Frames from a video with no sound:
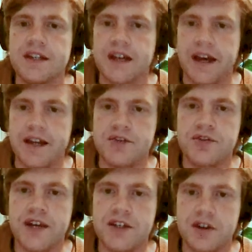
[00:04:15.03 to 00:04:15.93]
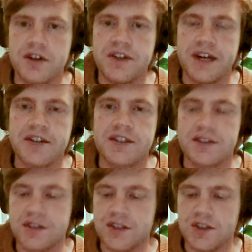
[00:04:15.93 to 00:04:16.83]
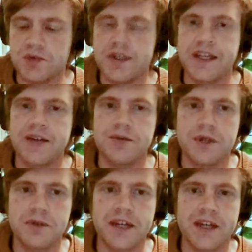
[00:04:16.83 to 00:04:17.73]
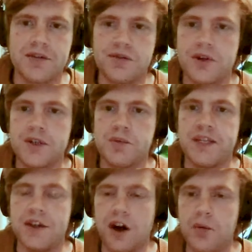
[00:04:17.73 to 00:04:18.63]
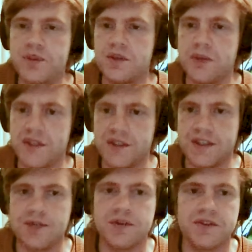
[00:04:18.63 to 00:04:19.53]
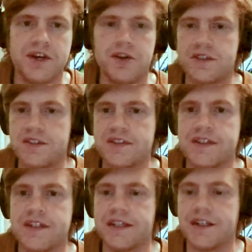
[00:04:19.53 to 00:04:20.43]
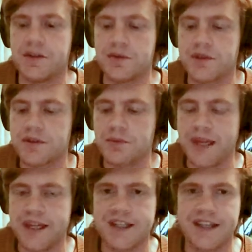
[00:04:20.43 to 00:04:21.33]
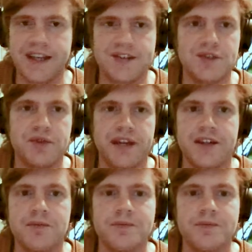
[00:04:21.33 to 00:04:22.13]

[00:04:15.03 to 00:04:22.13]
and find all the other decisions where we can afford being optimistic without making tests fail.